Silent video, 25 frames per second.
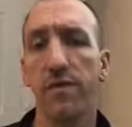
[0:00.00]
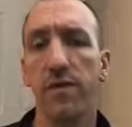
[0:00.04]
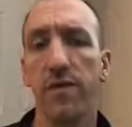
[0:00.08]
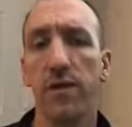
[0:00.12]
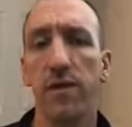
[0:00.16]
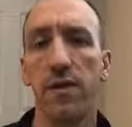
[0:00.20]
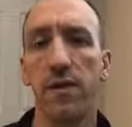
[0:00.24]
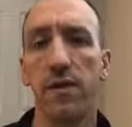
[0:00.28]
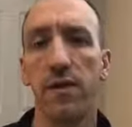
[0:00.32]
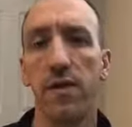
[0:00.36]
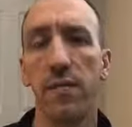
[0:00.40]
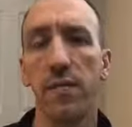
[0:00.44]
and
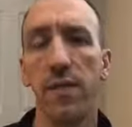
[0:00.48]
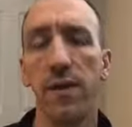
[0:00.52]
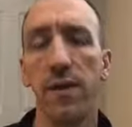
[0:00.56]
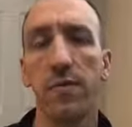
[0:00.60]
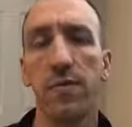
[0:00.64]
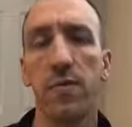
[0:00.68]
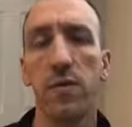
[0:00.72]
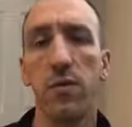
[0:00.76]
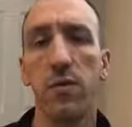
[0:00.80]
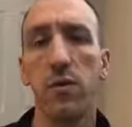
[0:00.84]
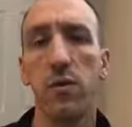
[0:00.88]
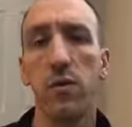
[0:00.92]
then there are
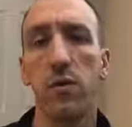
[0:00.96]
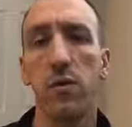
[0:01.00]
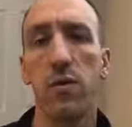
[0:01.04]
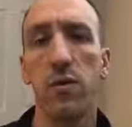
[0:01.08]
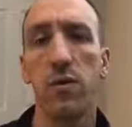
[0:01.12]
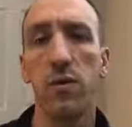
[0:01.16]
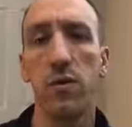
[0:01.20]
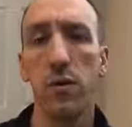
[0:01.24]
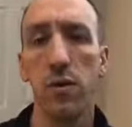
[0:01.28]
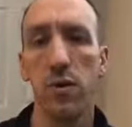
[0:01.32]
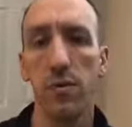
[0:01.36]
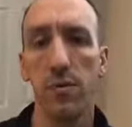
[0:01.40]
people
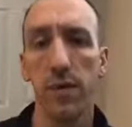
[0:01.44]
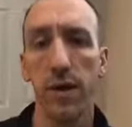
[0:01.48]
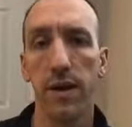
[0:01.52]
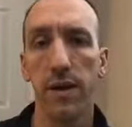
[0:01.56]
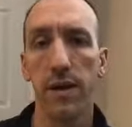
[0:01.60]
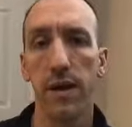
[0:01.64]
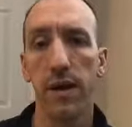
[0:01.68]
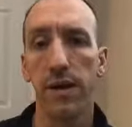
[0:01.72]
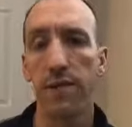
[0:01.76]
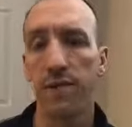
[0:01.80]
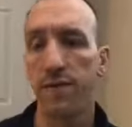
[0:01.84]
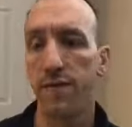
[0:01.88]
in my
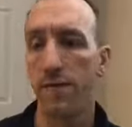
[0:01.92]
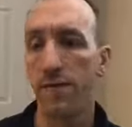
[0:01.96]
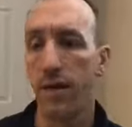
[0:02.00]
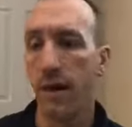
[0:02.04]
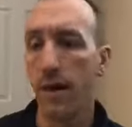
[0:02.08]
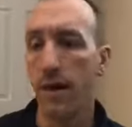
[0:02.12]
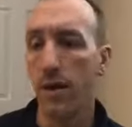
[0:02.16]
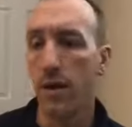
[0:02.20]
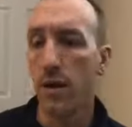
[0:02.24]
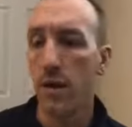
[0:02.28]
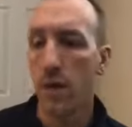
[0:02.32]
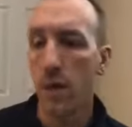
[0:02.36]
life
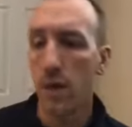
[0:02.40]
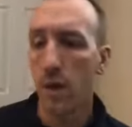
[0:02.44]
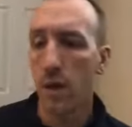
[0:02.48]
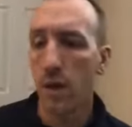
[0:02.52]
that,